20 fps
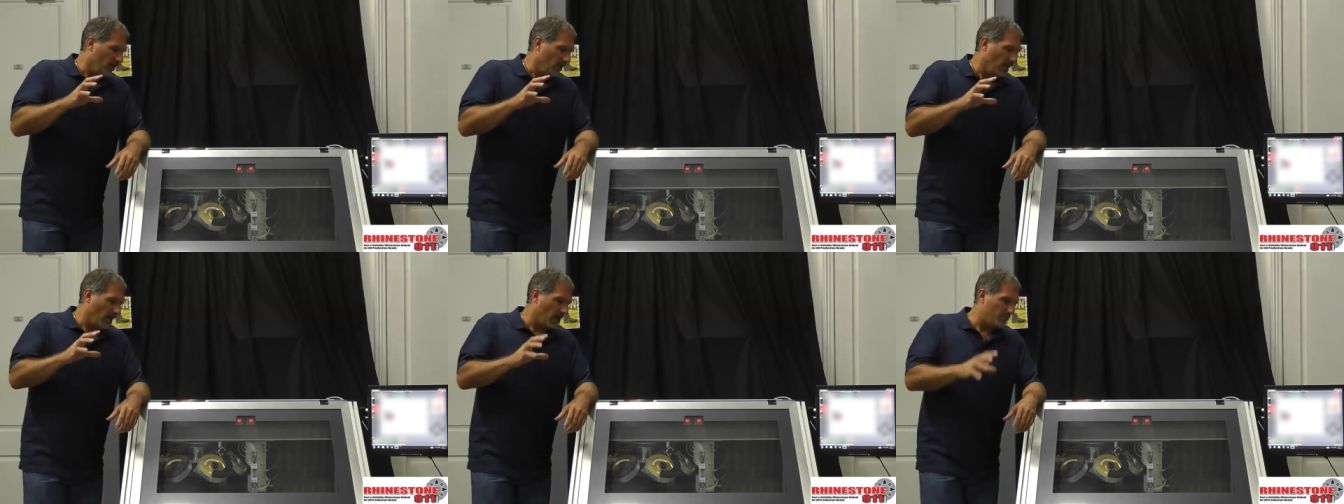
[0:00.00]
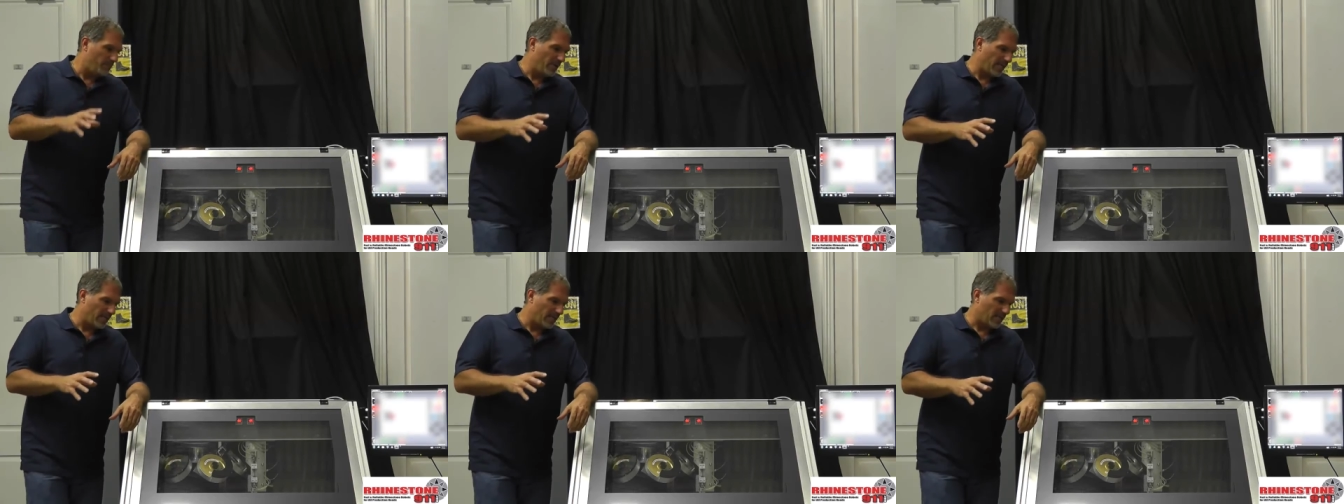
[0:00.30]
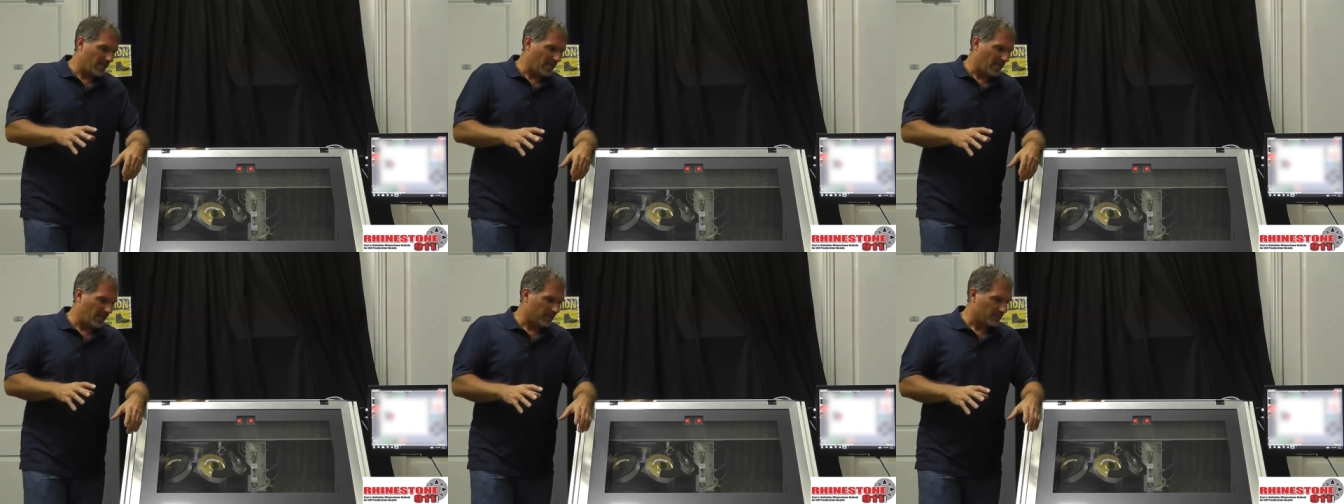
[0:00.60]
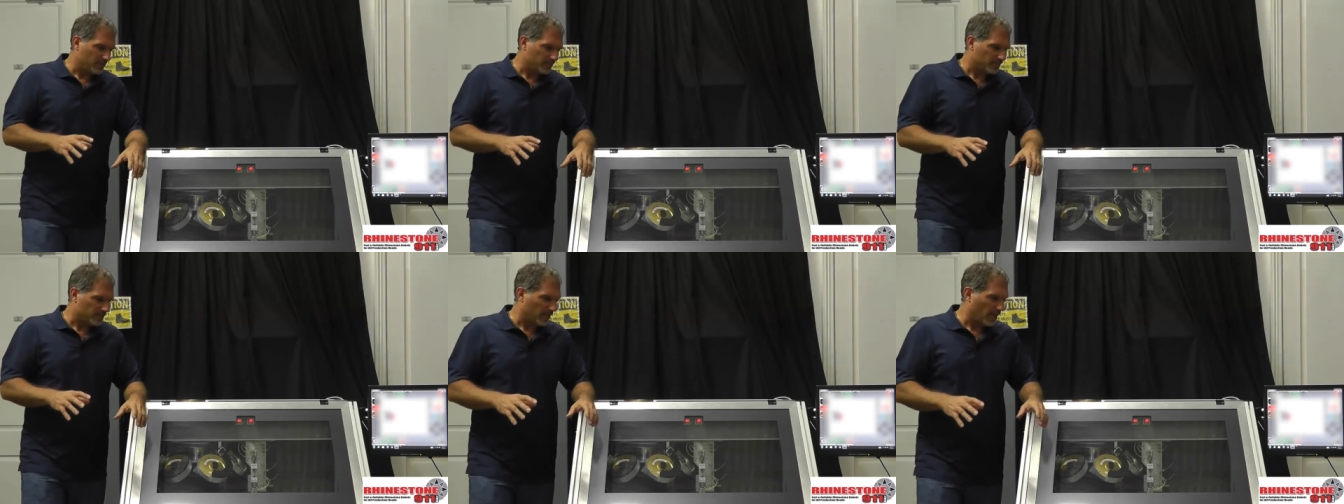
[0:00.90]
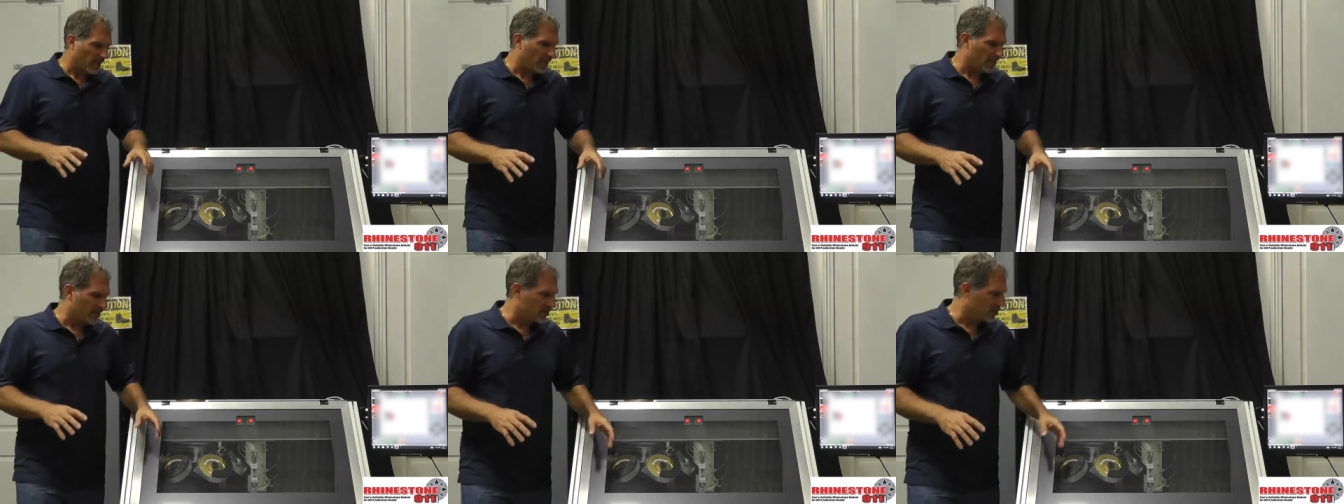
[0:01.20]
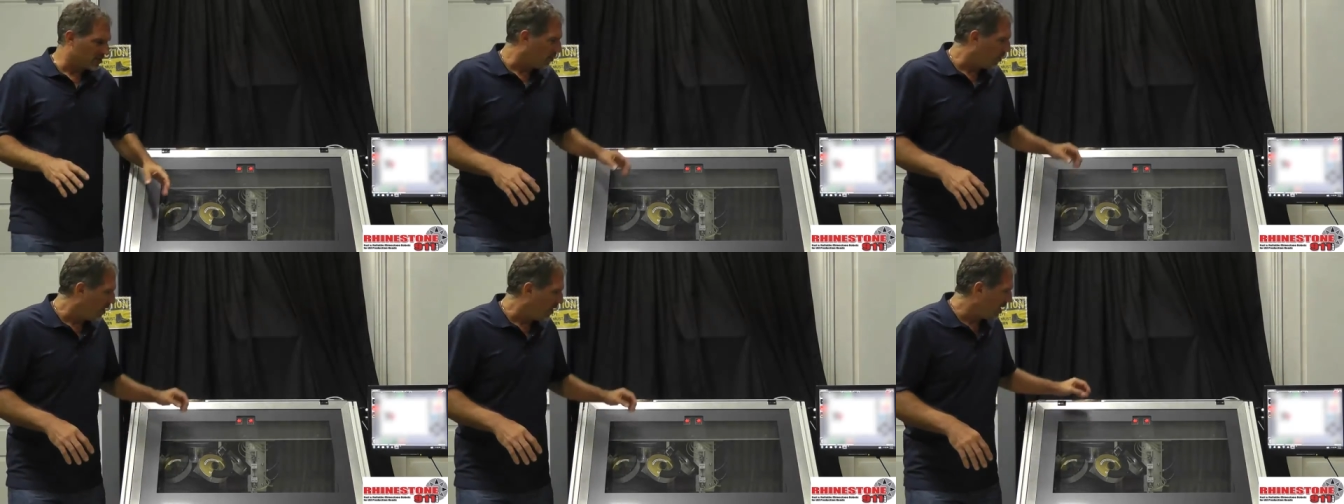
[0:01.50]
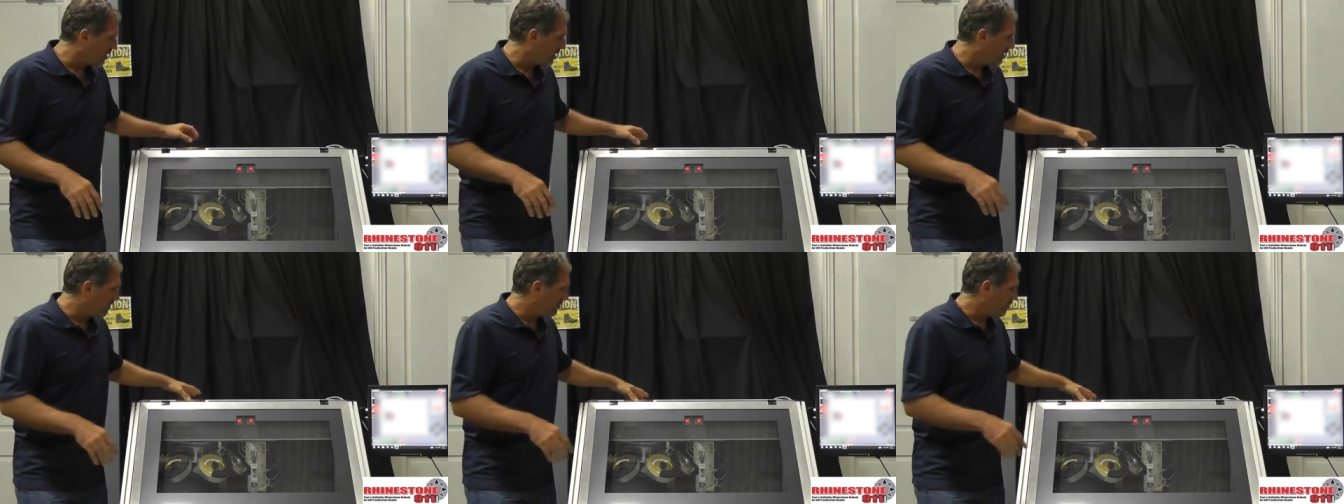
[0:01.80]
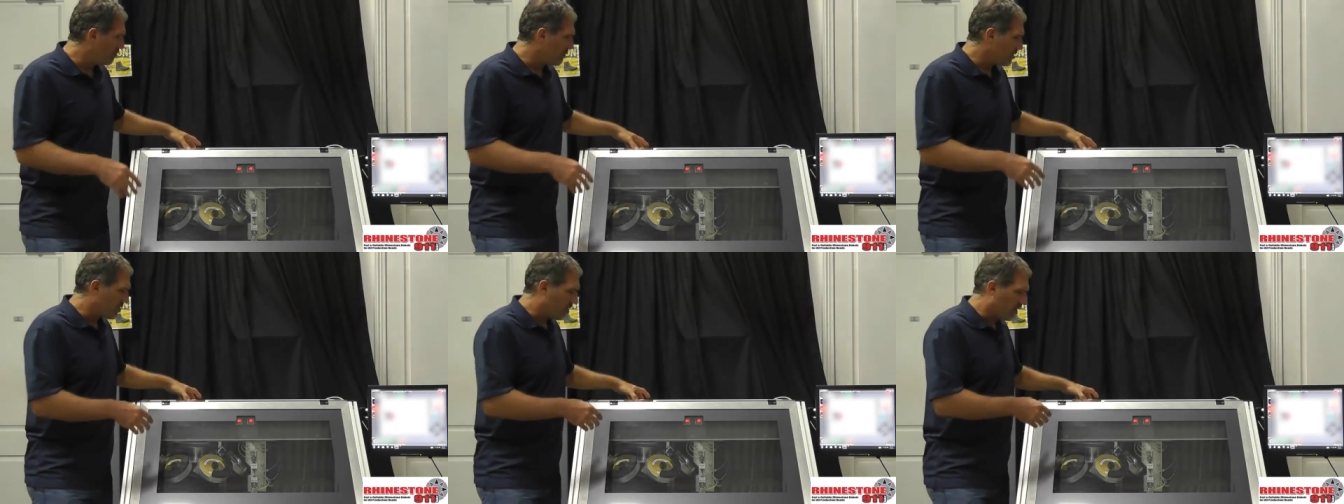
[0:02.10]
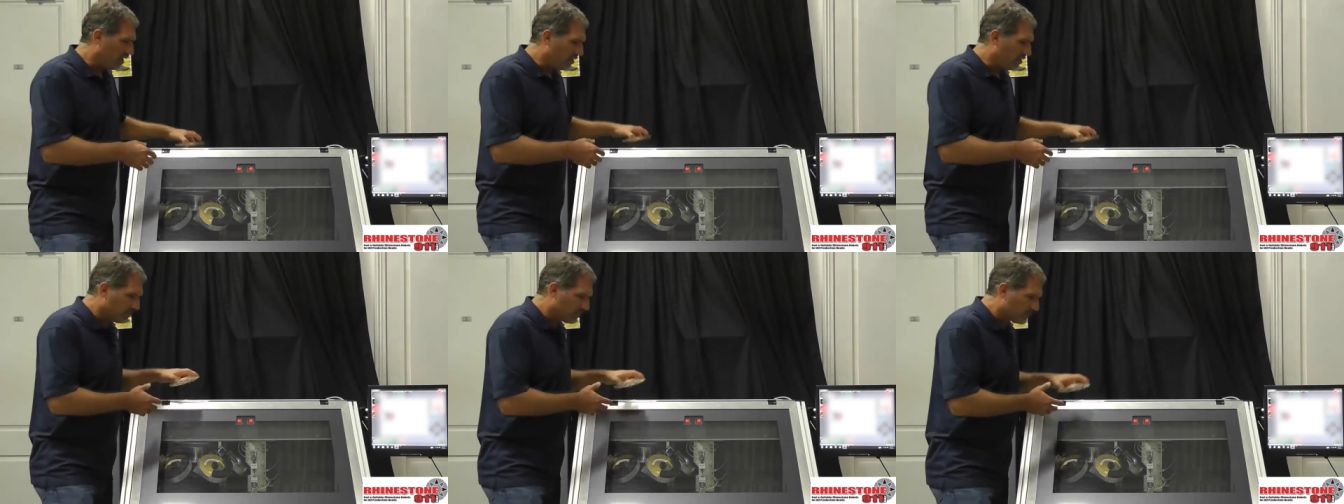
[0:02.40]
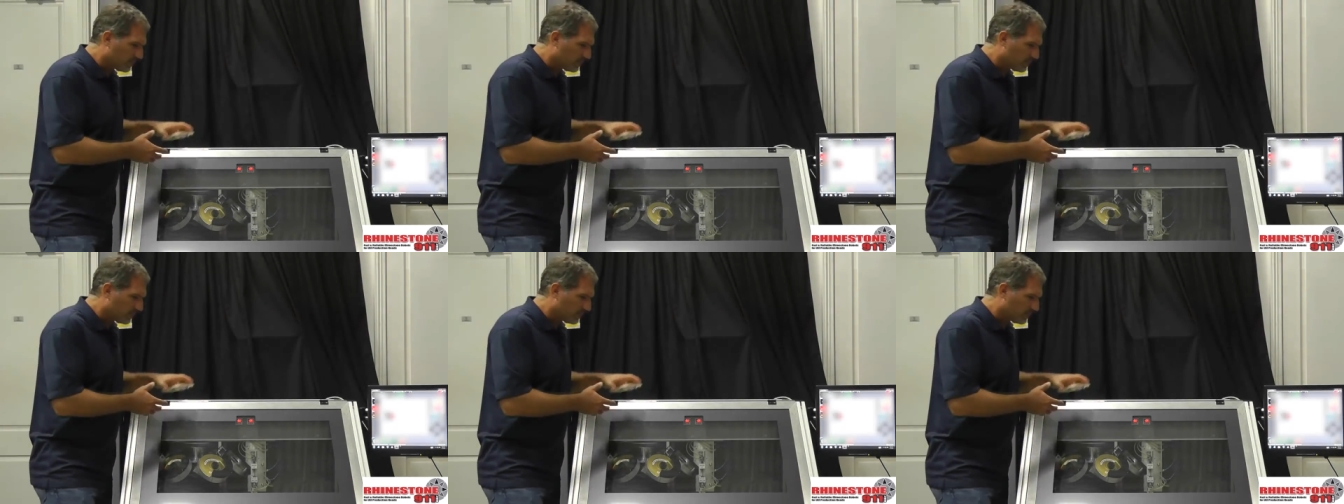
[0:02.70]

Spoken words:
a big thing is quality of the machine.